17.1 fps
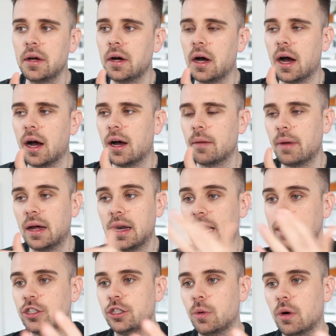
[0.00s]

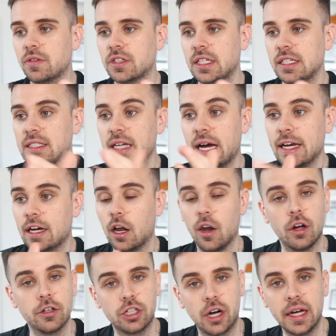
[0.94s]
Unless you obviously take a
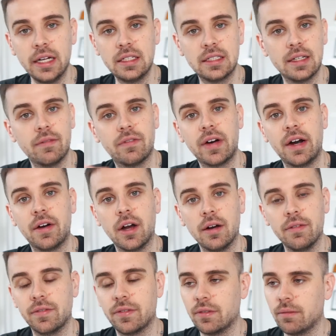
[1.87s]
lot of trades, then fair
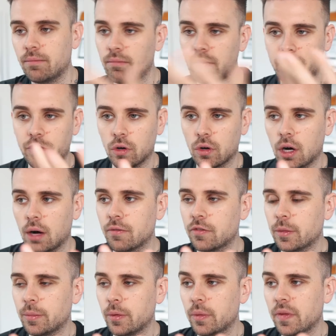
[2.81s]
enough. If you're not
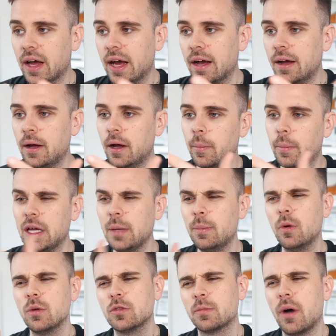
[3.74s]
comfortable with that,
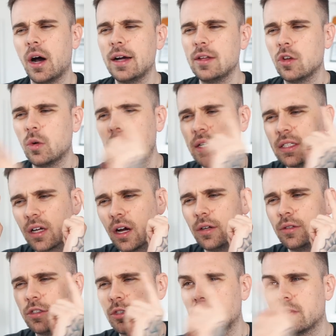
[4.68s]
people's mind always
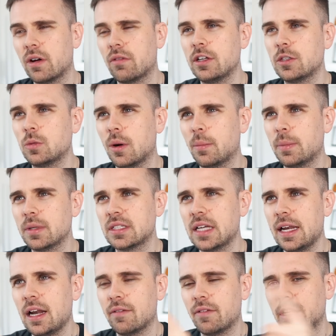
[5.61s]
goes to, if I risk
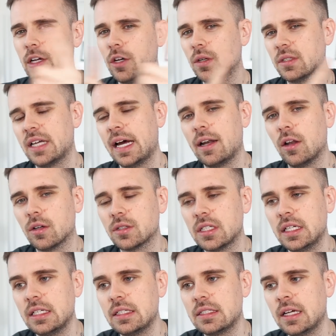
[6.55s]
1%, I've only got 10
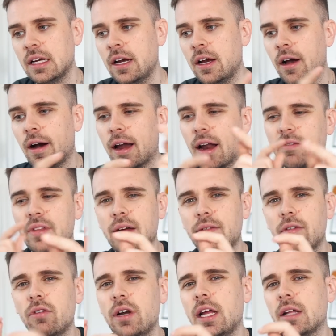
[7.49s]
losses. And I've
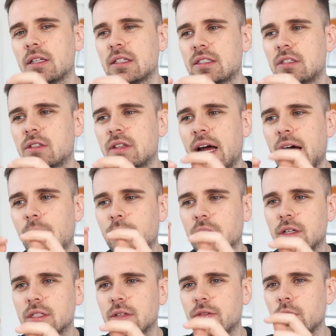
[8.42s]
never really understood that,
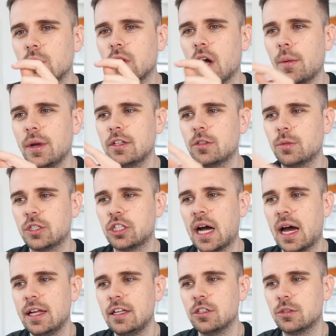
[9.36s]
because if you're going into a
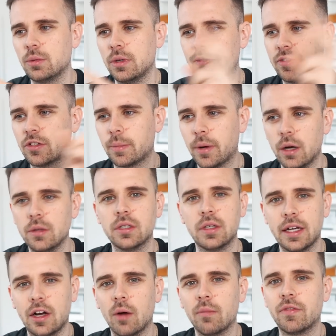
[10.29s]
challenge with
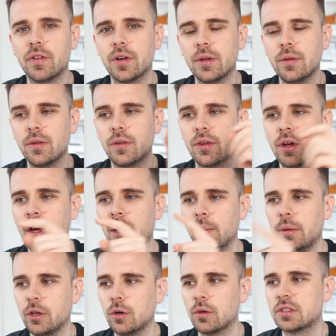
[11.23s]
supposedly confidence,
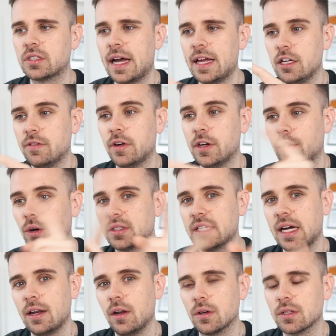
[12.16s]
but you're saying you've only got
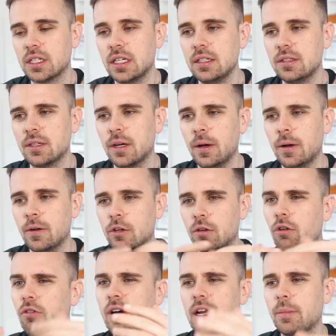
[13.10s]
10 losses,
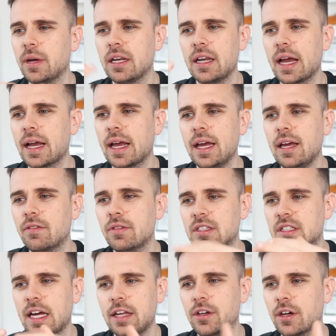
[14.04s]
you're already being negative and
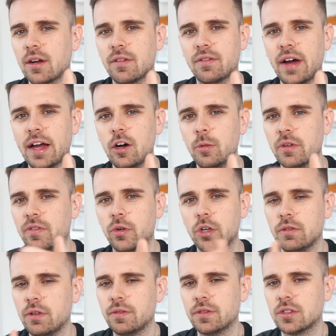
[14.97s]
saying you're going to fail before
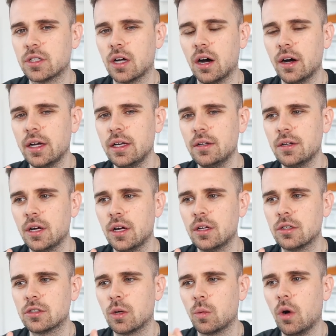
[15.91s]
you've even started.
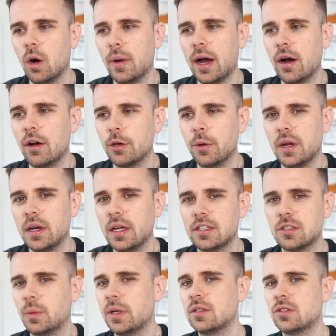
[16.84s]
So what about you only need
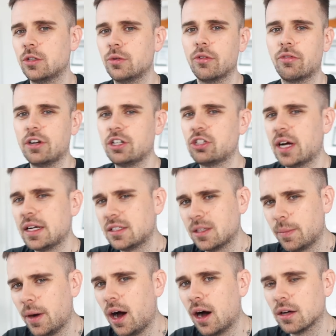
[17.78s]
to win 2 or 3 trades
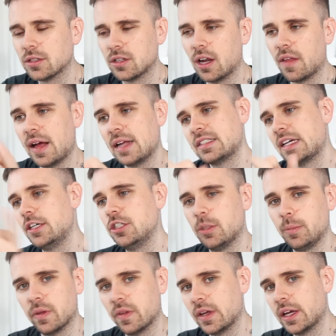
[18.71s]
to pass? Like, that's how you
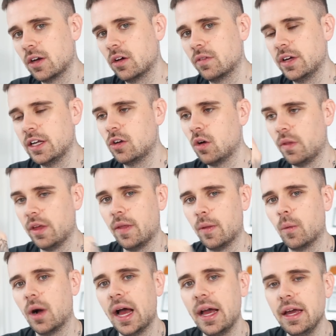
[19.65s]
should be thinking of it, not the
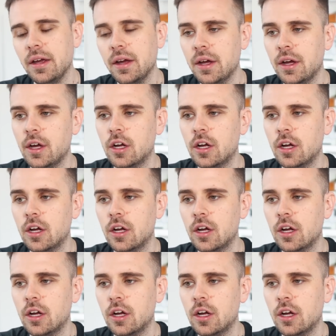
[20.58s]
other way.